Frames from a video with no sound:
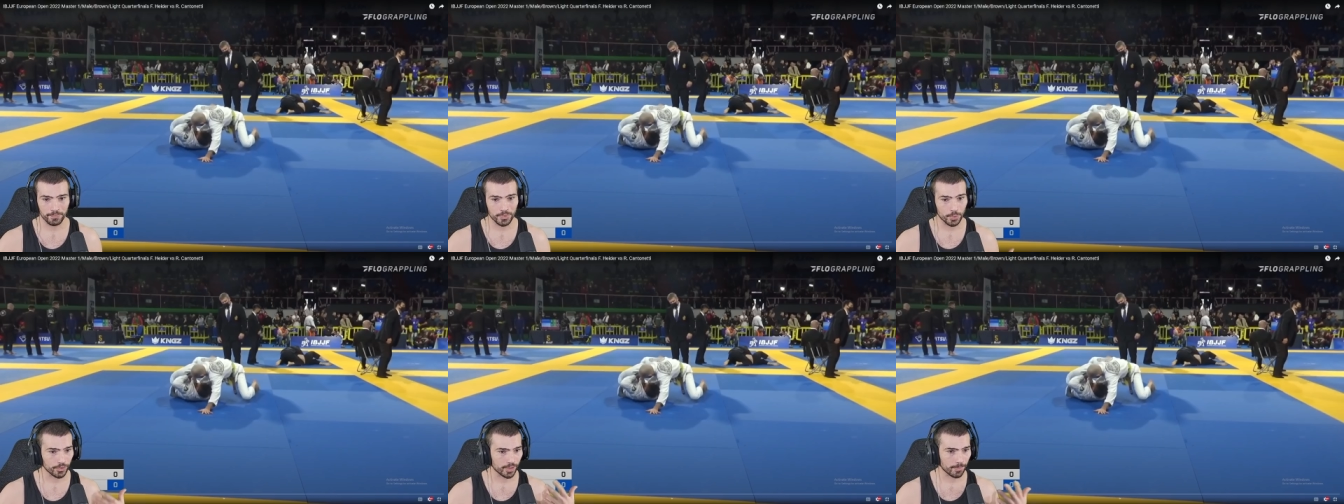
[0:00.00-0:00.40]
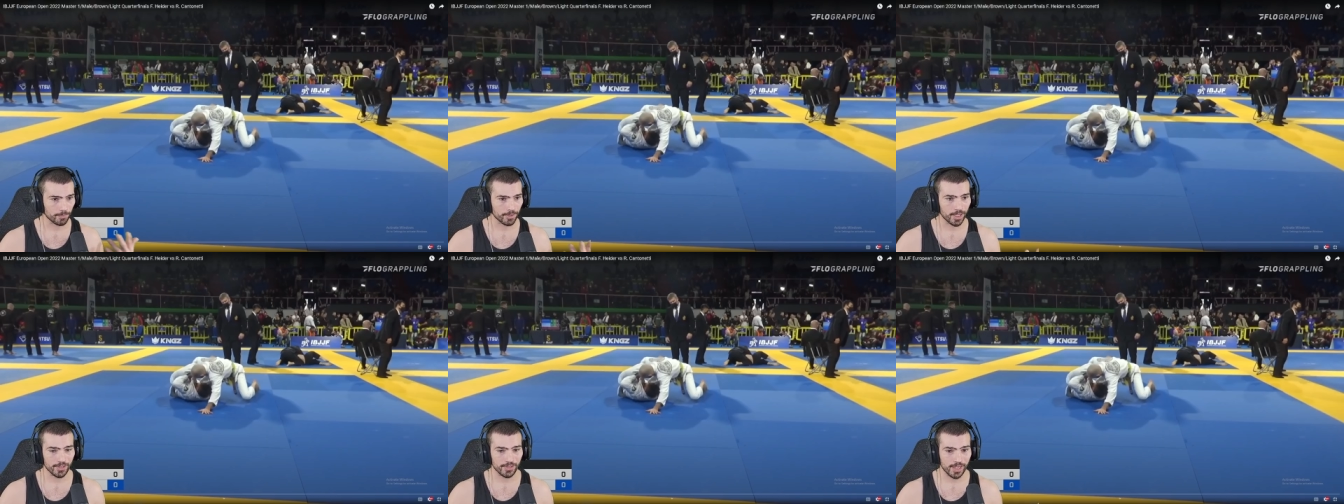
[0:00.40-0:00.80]
We're in the
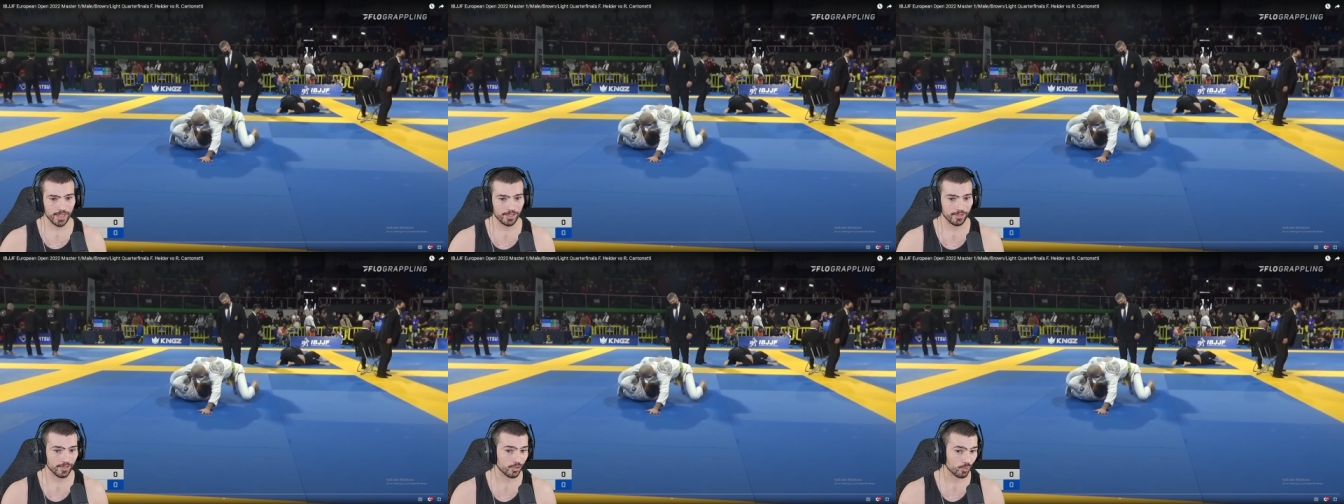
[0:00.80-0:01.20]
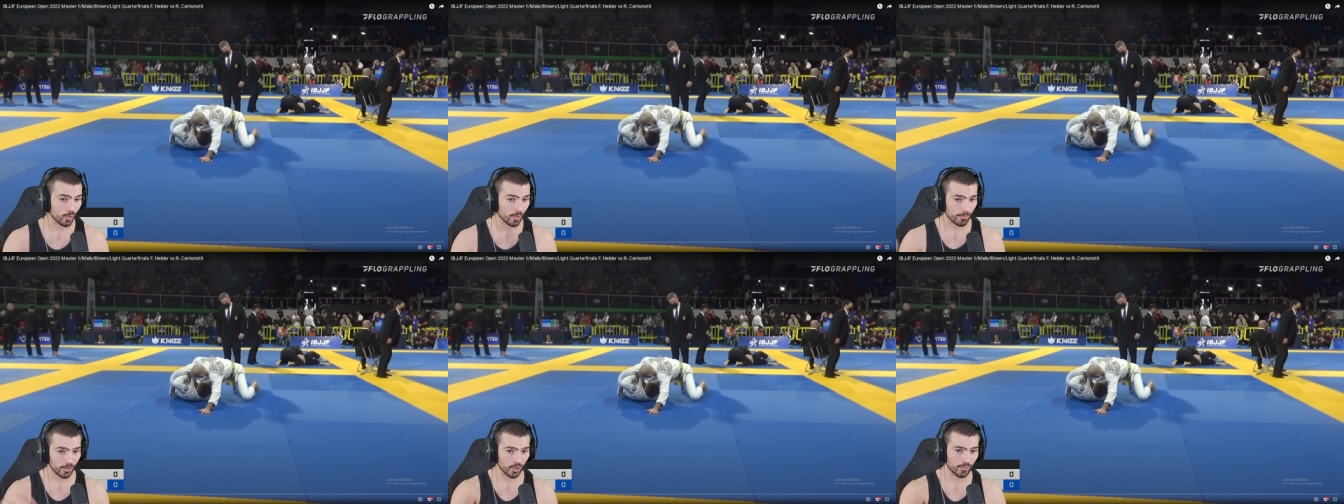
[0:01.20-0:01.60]
process,
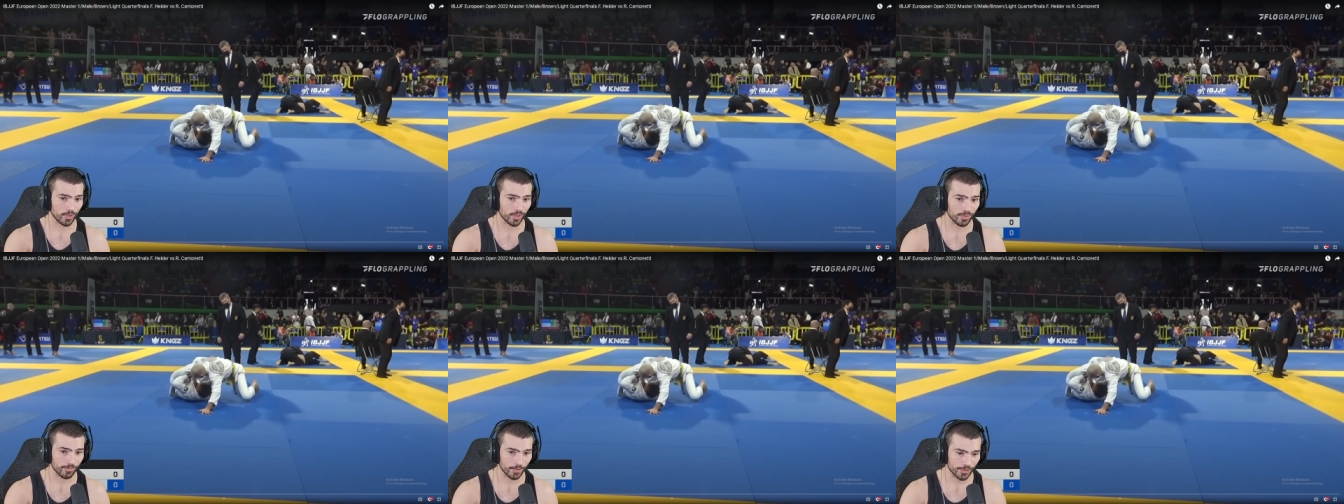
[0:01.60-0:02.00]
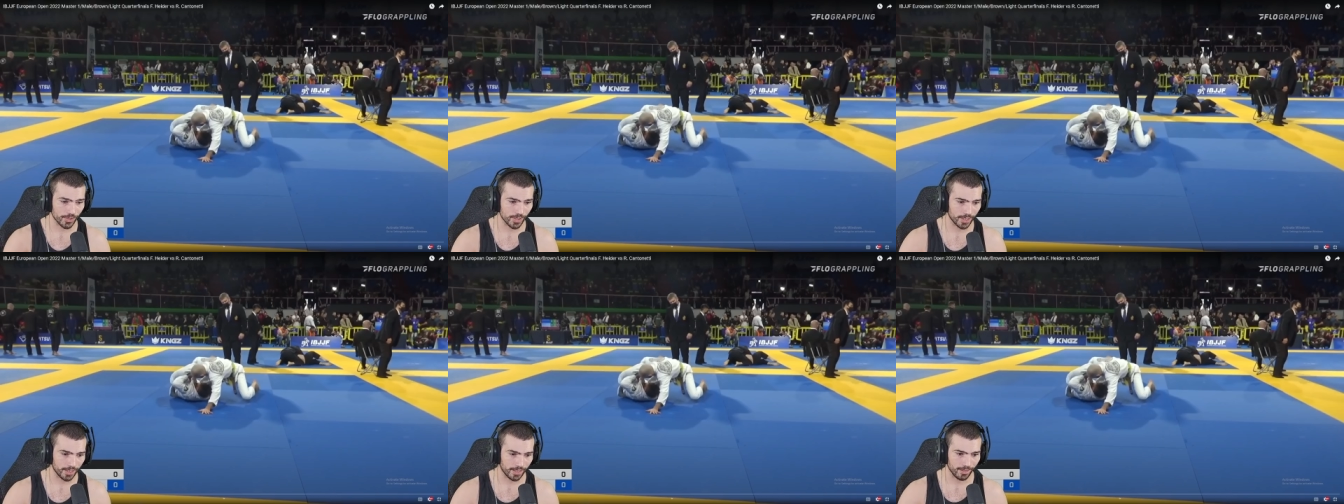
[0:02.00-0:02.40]
sweep us over to the far
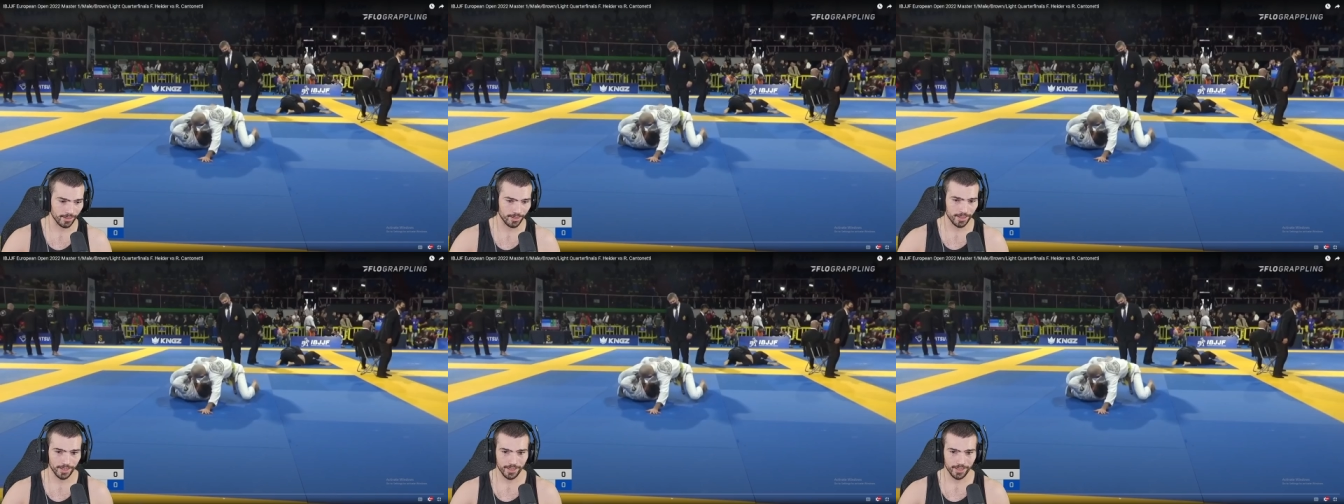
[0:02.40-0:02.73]
side.